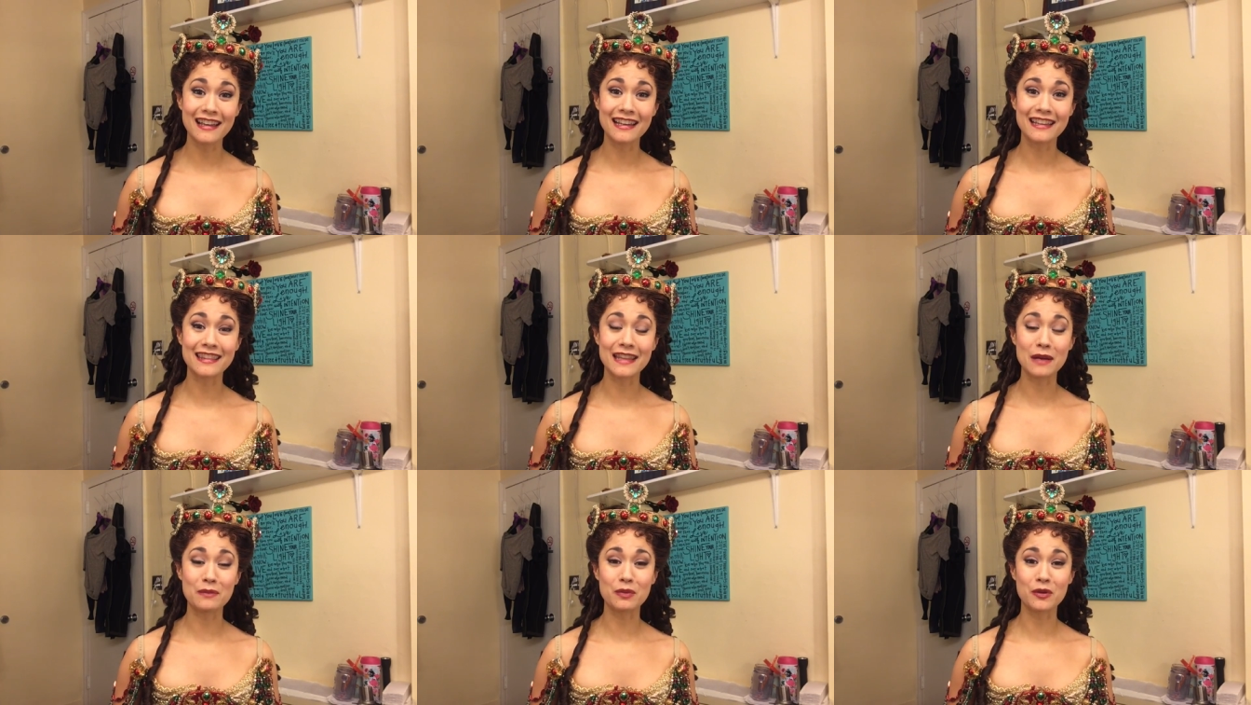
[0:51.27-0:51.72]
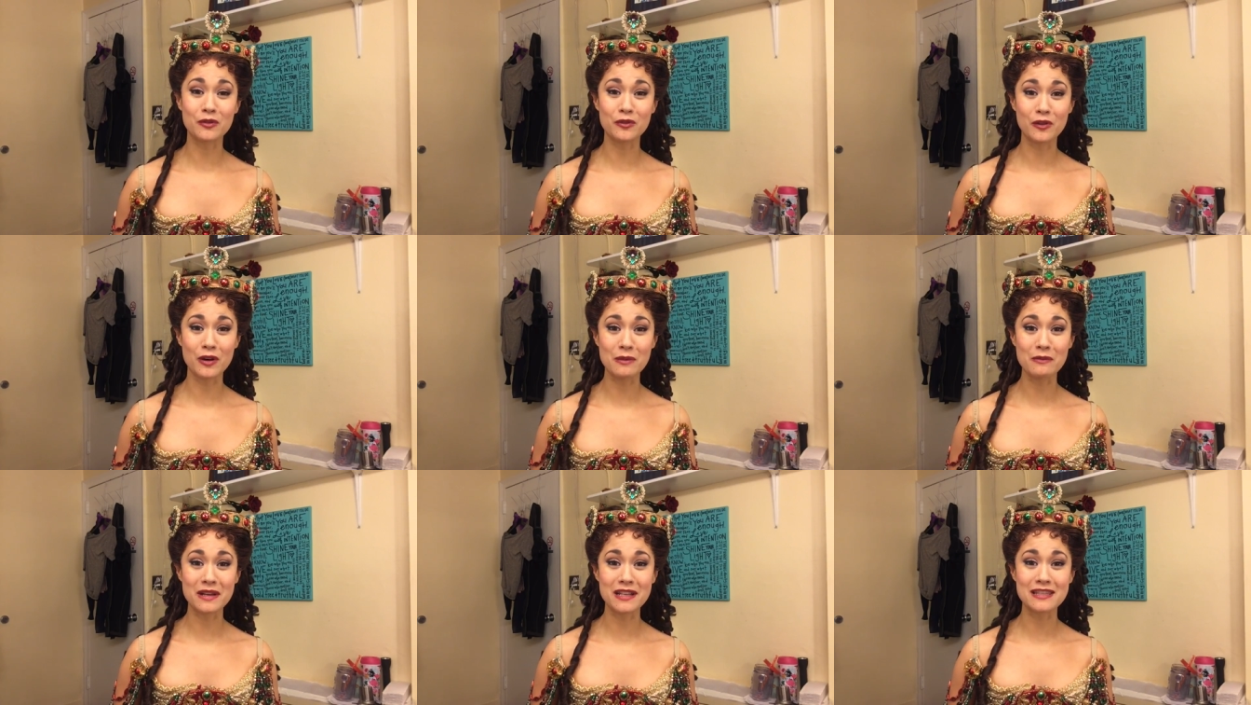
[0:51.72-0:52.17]
in that
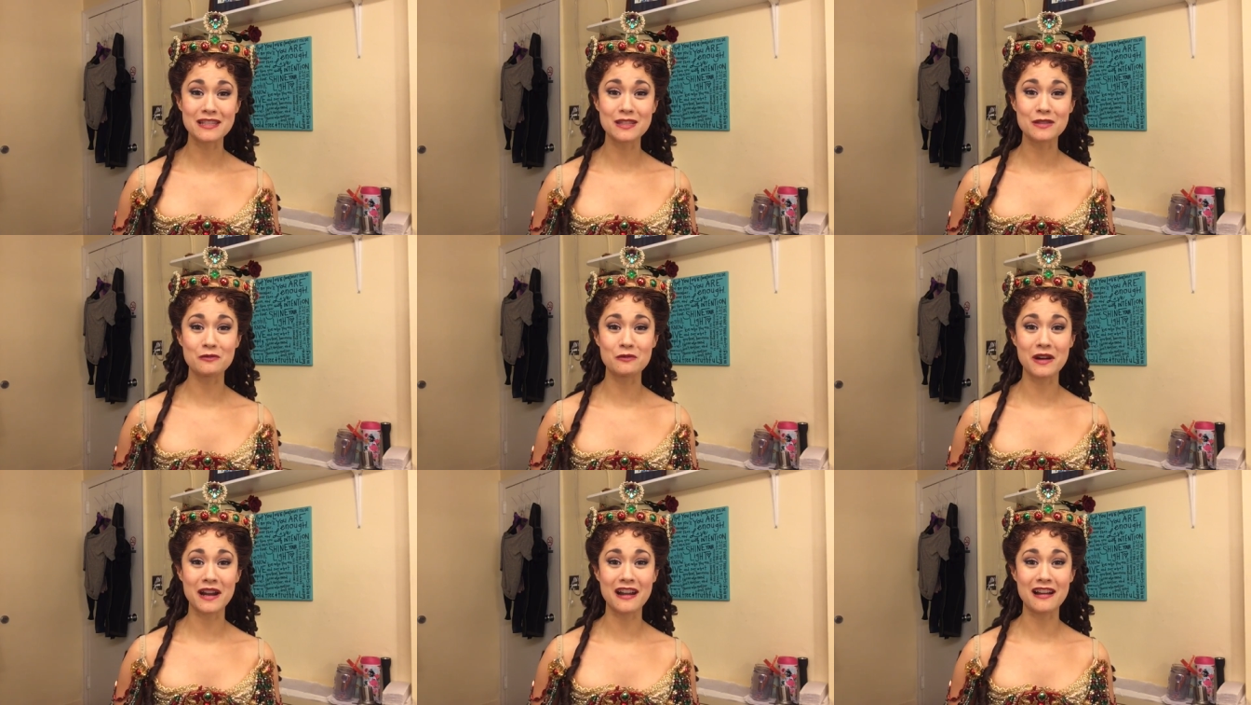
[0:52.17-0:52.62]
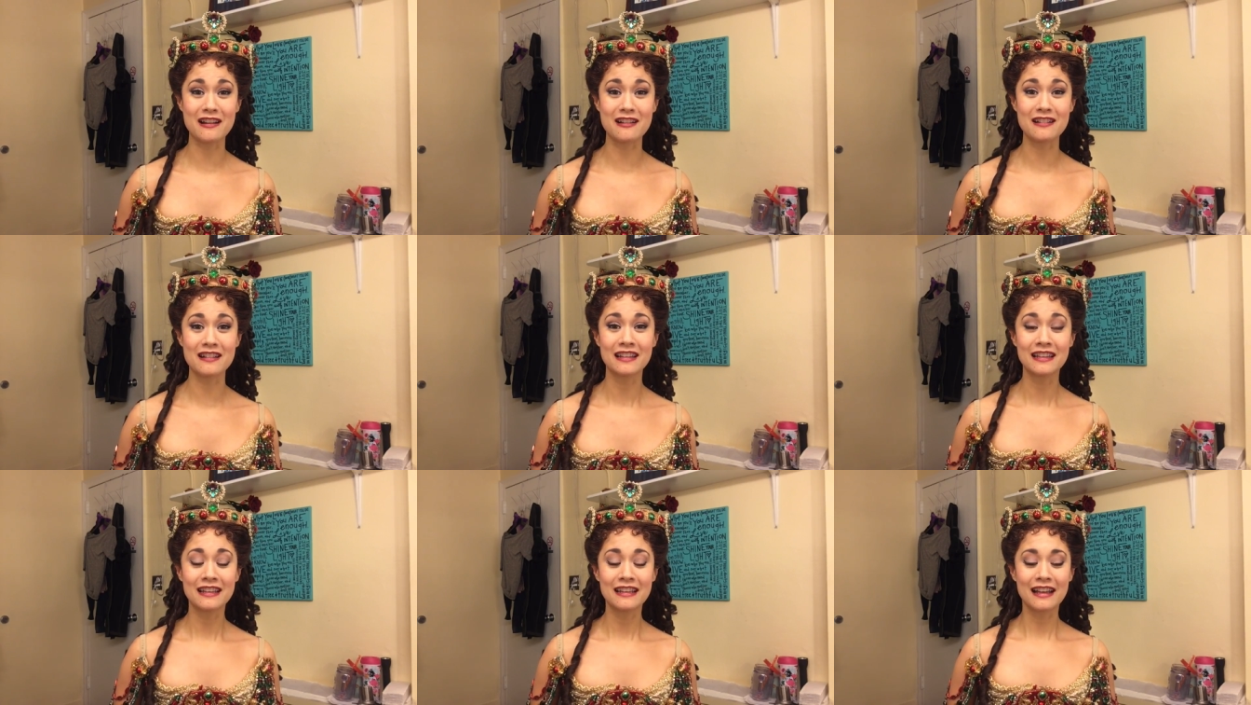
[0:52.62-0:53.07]
performance
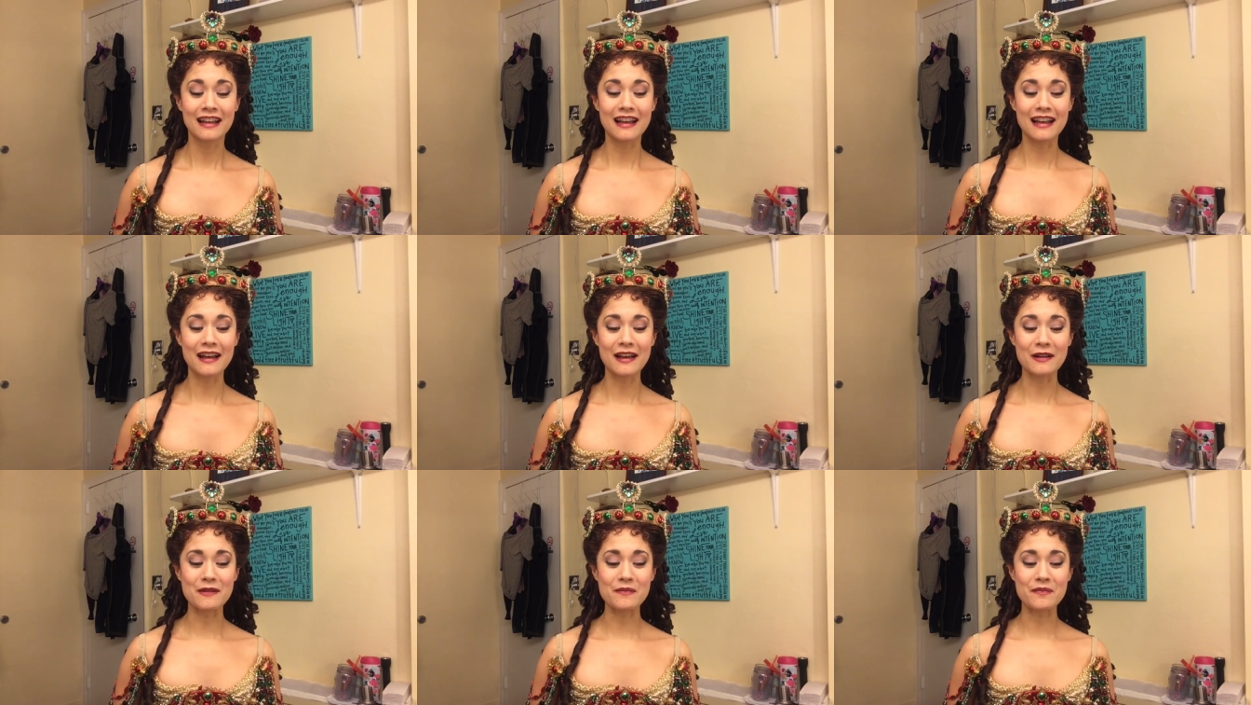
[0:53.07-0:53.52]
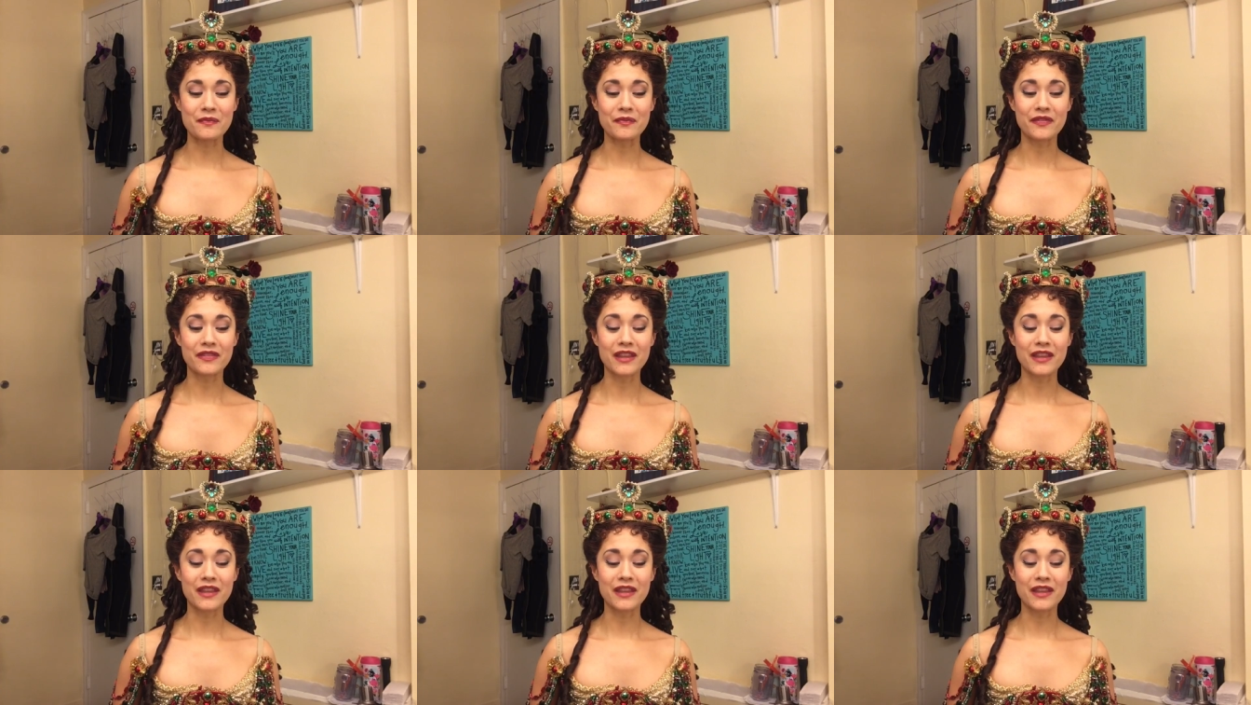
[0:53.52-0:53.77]
where um,